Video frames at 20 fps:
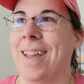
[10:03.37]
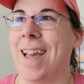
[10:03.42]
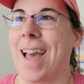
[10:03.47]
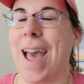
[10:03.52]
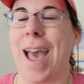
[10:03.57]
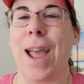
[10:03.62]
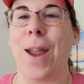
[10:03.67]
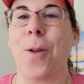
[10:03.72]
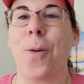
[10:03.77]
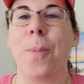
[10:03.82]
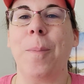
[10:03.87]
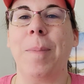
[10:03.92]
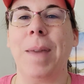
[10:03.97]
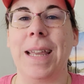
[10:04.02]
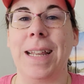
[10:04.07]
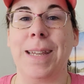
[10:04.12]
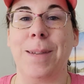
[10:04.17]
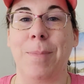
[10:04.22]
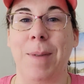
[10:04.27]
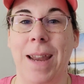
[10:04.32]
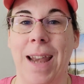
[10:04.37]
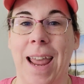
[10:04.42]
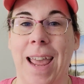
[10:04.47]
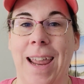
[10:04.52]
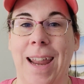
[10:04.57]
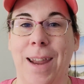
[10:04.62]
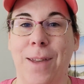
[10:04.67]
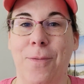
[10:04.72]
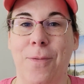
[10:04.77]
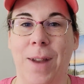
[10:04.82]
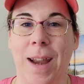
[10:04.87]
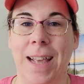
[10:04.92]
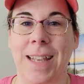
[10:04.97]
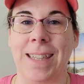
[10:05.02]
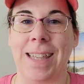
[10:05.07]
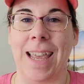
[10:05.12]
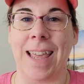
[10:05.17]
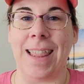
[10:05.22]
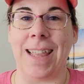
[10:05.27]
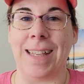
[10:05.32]
I don't mean to be negative when I
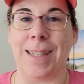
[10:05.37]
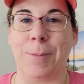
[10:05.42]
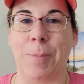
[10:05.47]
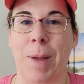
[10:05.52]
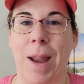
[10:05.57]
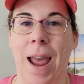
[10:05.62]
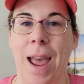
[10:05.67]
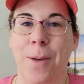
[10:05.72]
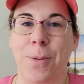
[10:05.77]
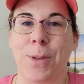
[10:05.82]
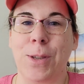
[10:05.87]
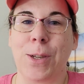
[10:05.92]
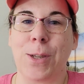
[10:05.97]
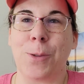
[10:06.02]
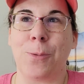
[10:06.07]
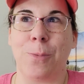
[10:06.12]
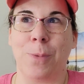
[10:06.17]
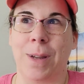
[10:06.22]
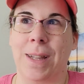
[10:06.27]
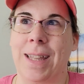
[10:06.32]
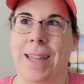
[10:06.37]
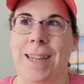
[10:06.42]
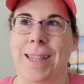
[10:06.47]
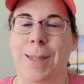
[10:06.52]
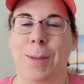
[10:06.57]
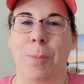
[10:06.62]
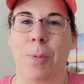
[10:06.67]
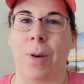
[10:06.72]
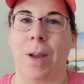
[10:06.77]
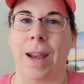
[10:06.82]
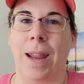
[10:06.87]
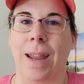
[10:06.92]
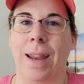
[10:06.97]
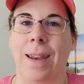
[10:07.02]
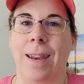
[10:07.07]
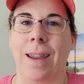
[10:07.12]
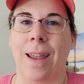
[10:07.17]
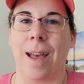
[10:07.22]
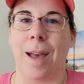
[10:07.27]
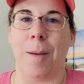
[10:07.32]
say this, but I was just really disappointed.
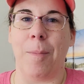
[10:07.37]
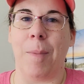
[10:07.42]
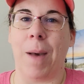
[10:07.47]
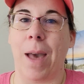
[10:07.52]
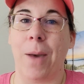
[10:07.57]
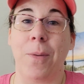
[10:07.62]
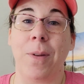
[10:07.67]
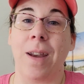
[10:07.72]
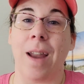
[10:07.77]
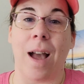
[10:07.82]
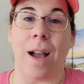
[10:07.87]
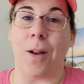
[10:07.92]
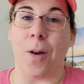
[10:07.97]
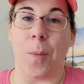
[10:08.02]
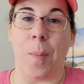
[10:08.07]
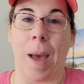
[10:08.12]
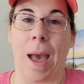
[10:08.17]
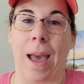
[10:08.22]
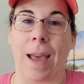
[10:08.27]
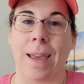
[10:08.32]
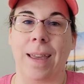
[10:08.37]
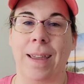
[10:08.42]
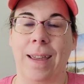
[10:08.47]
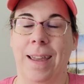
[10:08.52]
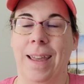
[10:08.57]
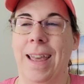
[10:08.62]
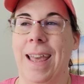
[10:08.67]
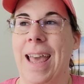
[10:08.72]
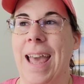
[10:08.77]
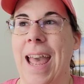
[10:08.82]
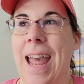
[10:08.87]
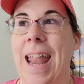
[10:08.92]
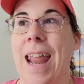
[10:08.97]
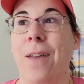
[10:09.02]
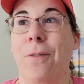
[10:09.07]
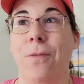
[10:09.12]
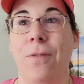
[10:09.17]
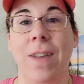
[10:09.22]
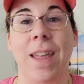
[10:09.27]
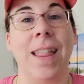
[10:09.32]
I would not go back. And I
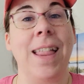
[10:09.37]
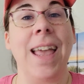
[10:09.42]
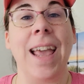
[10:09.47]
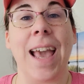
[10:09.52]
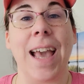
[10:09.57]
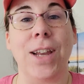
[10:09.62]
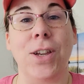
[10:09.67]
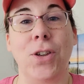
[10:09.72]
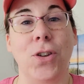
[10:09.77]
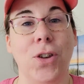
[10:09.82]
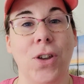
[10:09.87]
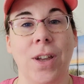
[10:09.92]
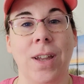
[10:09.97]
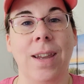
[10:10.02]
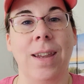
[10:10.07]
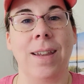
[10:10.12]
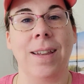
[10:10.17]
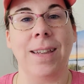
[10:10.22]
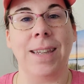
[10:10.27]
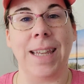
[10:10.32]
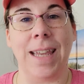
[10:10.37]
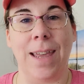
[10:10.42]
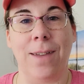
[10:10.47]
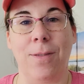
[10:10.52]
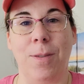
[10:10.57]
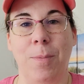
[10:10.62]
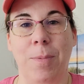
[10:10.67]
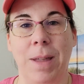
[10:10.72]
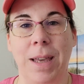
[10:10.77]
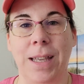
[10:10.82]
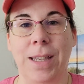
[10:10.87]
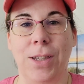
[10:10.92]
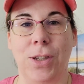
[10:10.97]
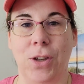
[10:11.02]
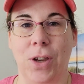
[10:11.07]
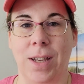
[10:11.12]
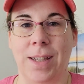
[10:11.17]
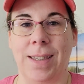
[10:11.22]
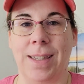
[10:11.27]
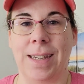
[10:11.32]
feel like I should, to give the place
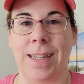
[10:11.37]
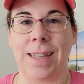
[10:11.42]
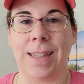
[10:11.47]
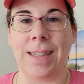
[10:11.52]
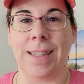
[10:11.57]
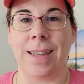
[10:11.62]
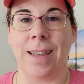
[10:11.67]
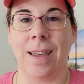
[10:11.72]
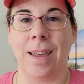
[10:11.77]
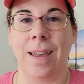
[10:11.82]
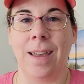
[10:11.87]
justice.